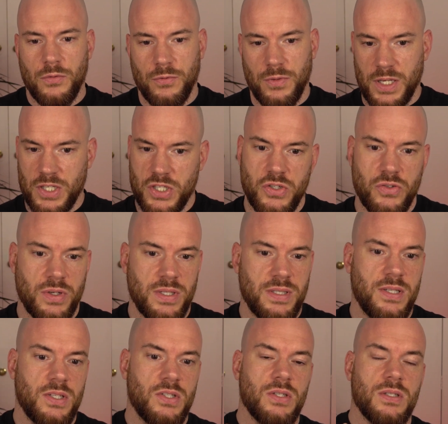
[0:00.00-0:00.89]
flashy
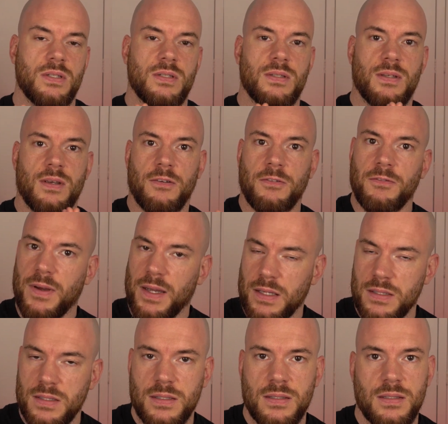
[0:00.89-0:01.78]
transitions,
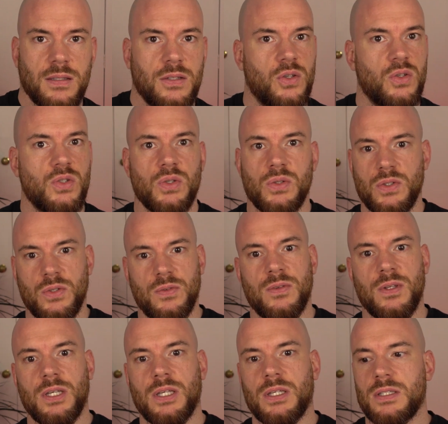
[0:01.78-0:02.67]
effects, those
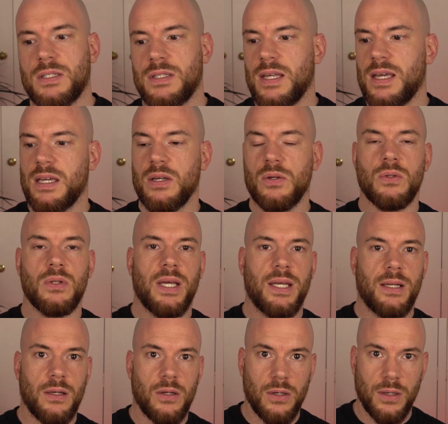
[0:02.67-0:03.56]
sorts of things, they
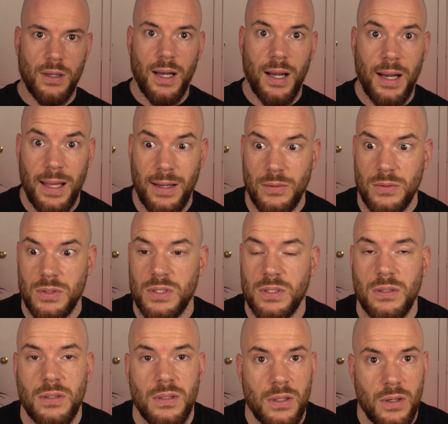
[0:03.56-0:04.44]
all get a lot of
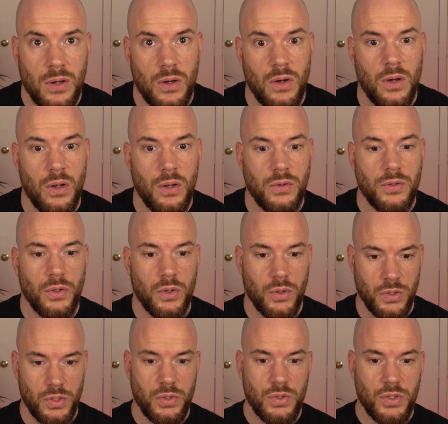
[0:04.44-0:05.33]
clout
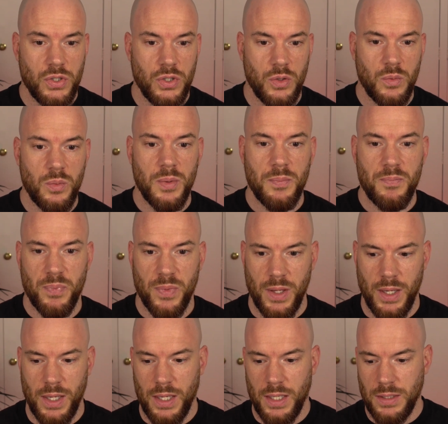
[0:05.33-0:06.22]
on YouTube.
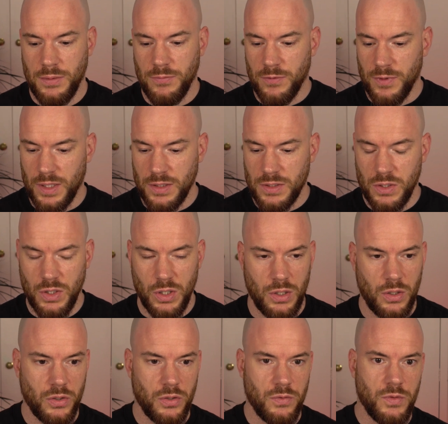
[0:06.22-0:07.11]
And in
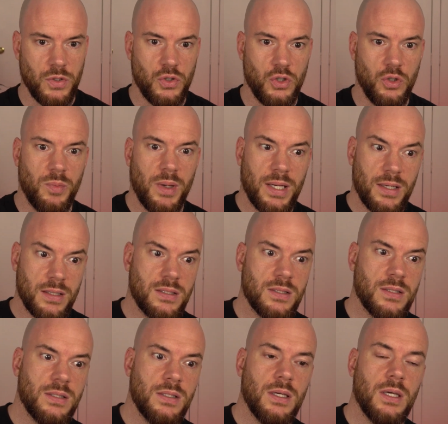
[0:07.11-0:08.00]
fact, a lot of YouTube
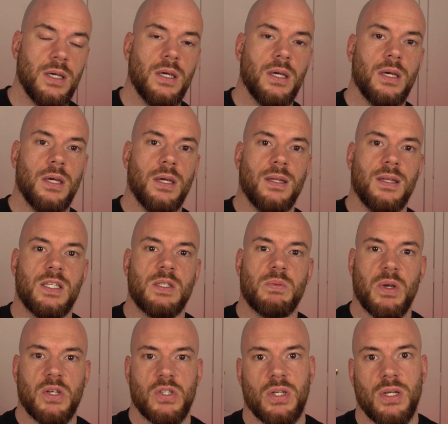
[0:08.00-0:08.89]
editors,
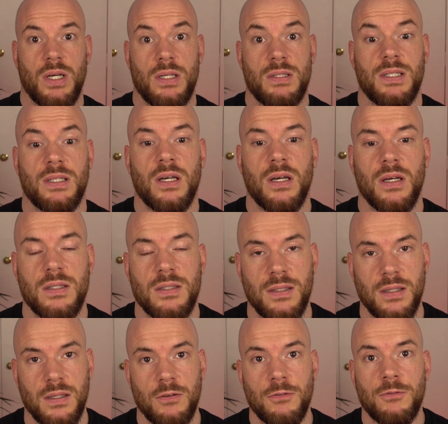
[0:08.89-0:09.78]
they specialize in
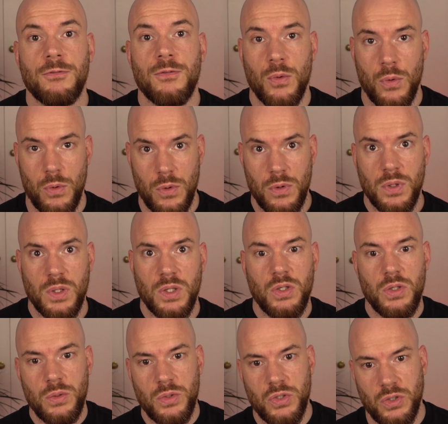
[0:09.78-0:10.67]
cutting for
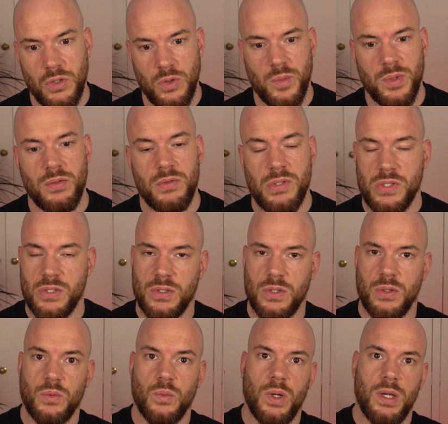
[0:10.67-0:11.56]
YouTube. There
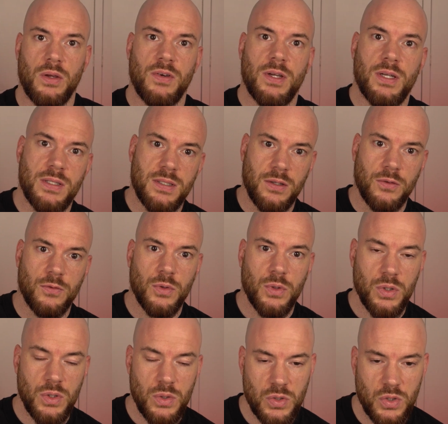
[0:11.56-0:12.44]
is a certain way of
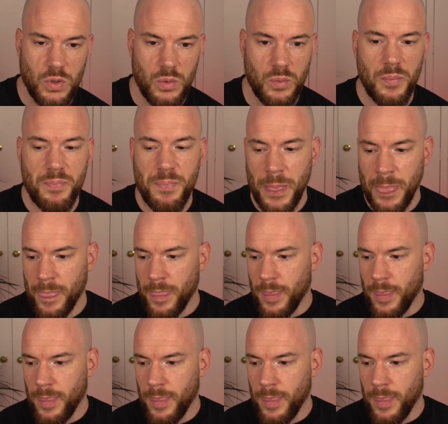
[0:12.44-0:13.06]
editing for YouTube,